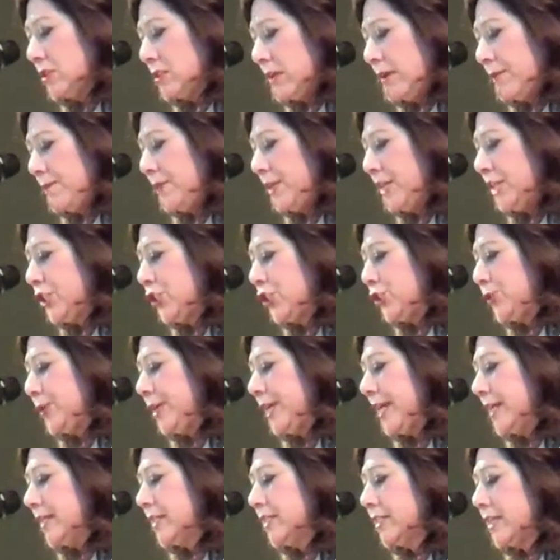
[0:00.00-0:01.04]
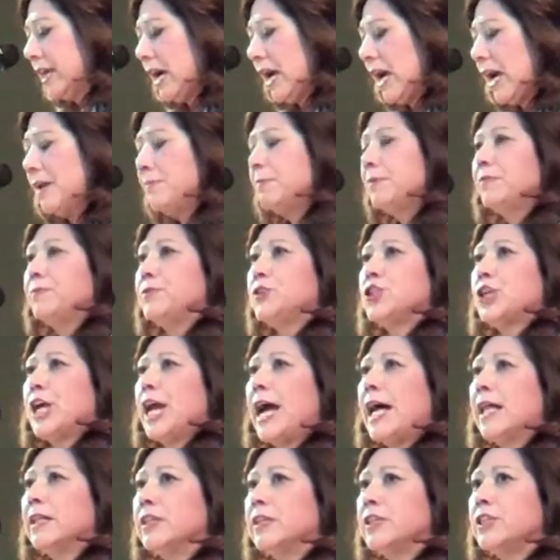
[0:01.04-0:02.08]
of history at a time of
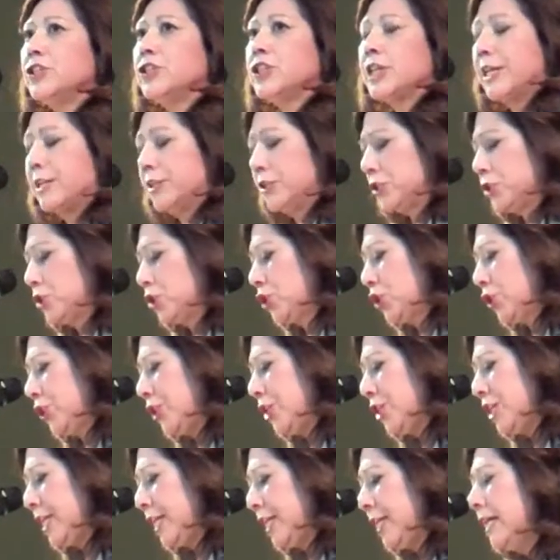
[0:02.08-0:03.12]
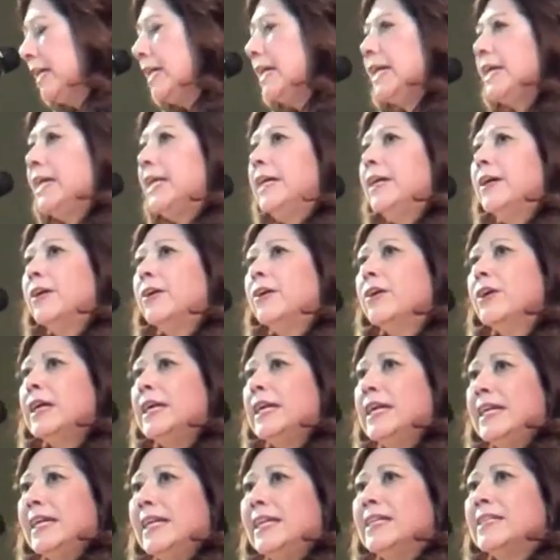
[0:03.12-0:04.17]
challenge and uncertainty
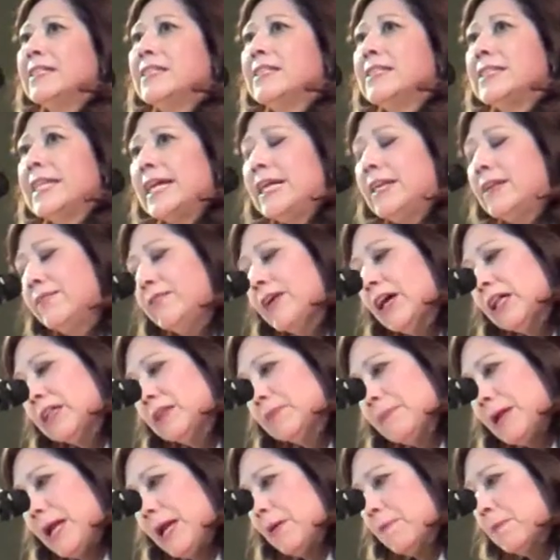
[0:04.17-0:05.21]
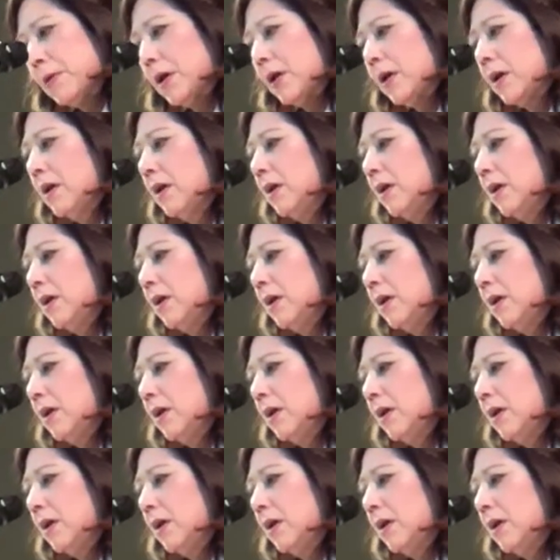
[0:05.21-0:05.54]
here in the state of Alabama.